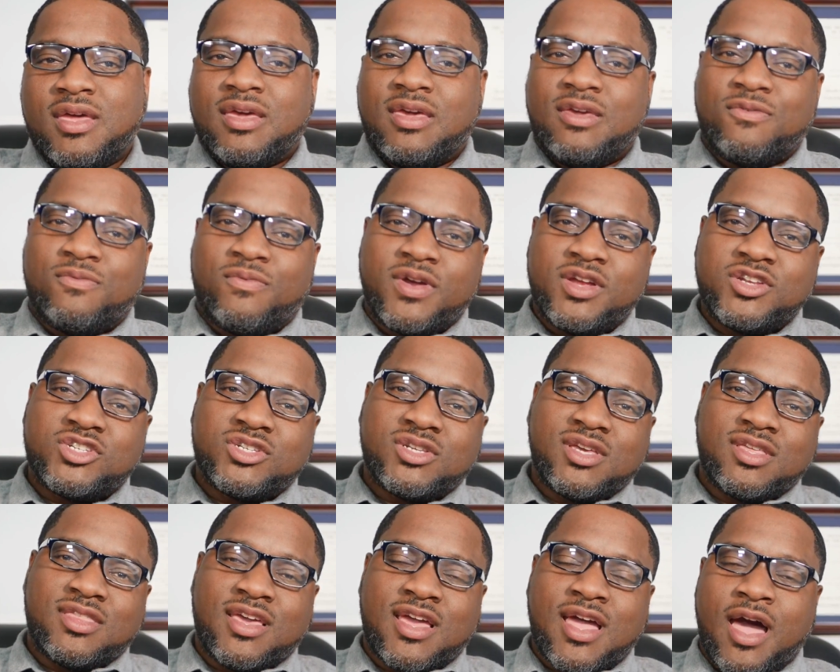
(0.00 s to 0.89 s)

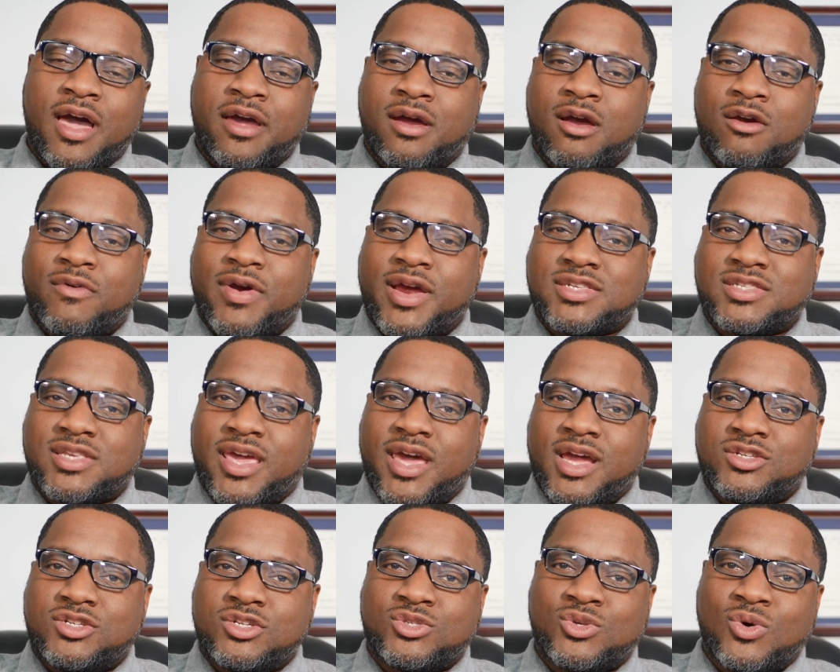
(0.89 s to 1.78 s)
Eventually the IRS
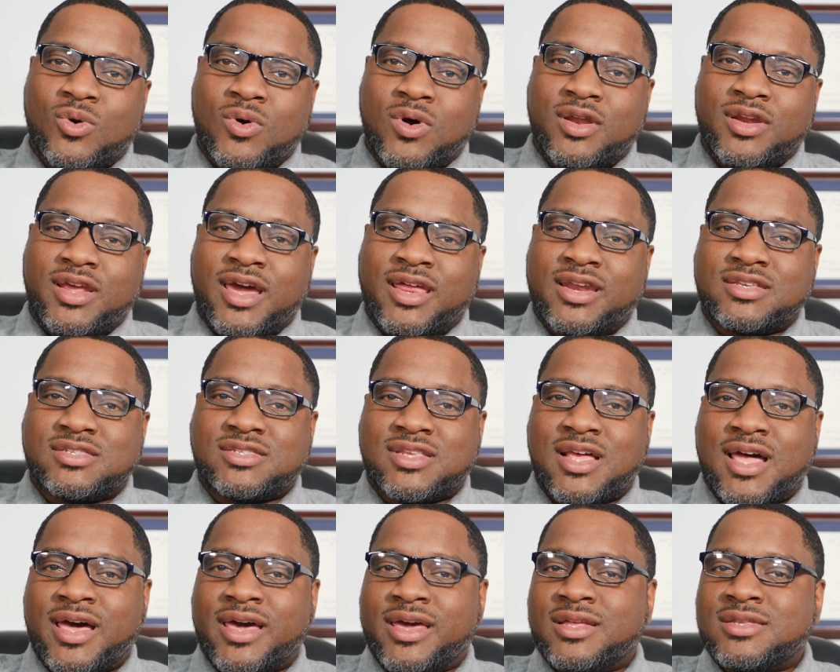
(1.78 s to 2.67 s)
catches on and
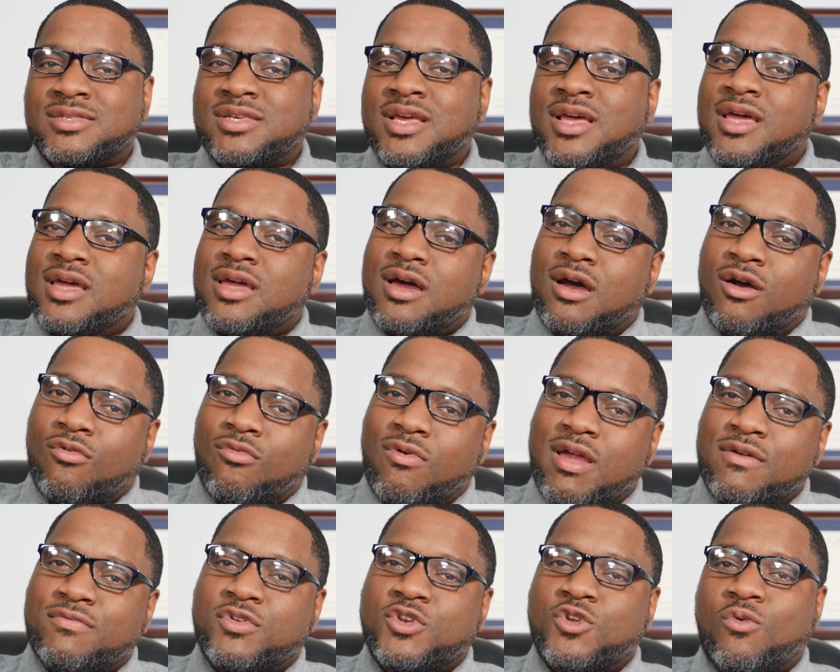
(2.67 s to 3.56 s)
assigns a
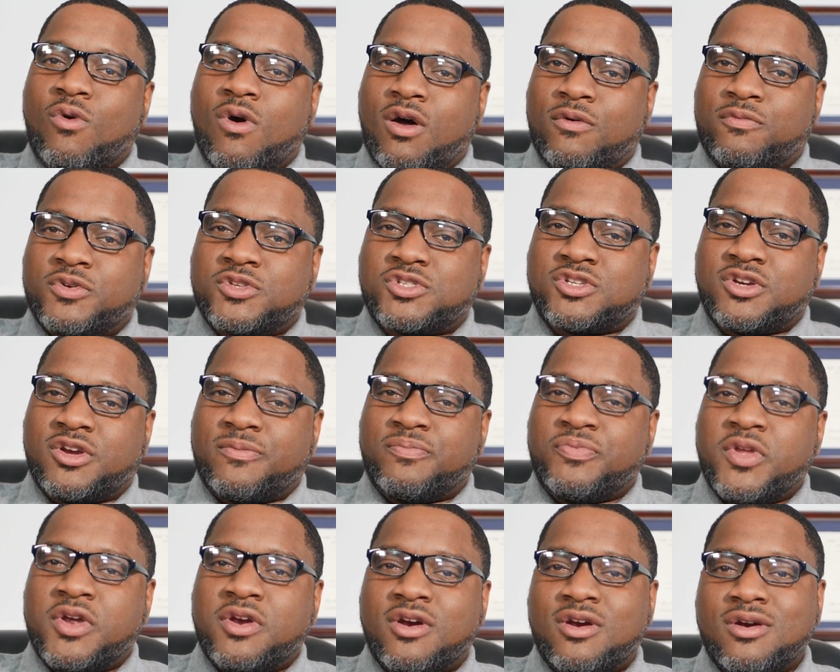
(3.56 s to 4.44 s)
revenue officer.
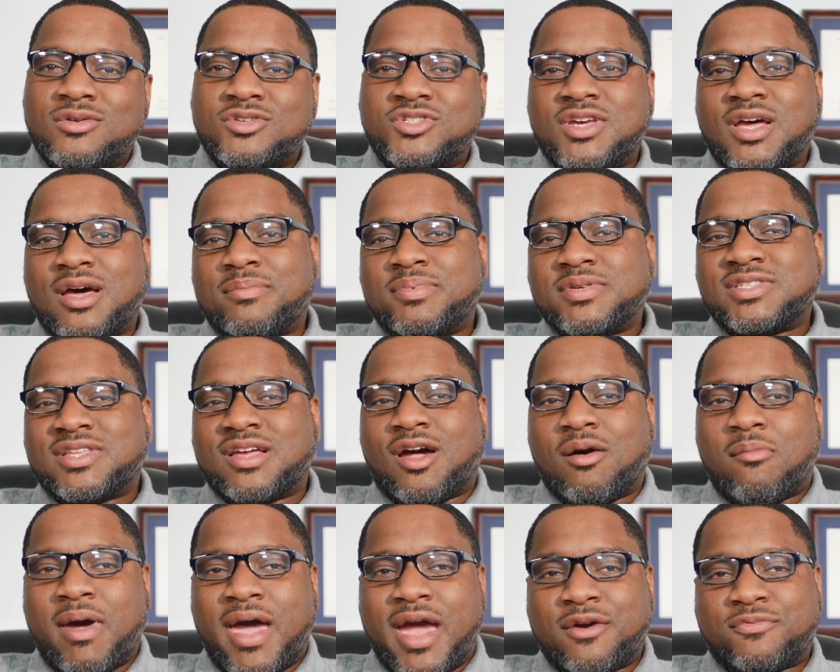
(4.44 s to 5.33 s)
Her job is to
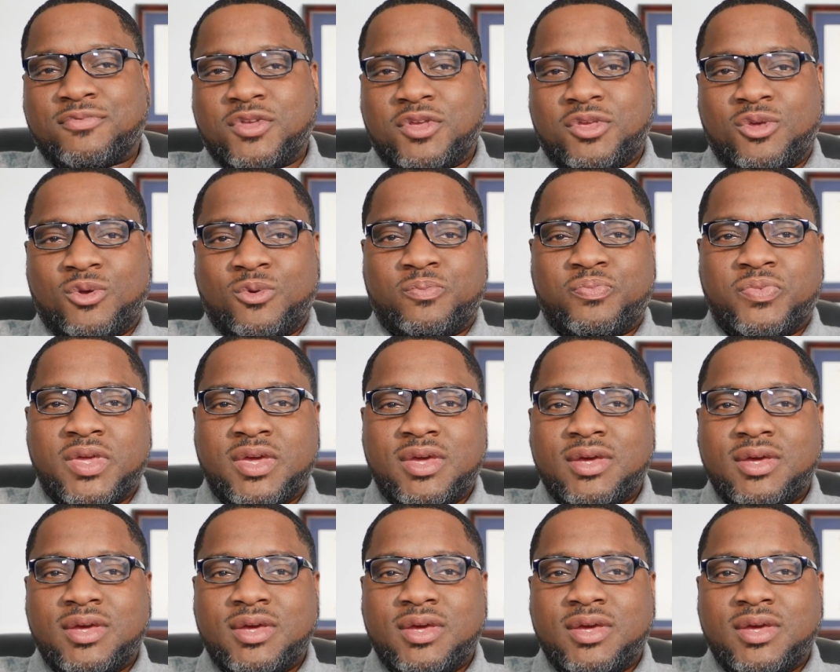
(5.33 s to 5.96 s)
come after you.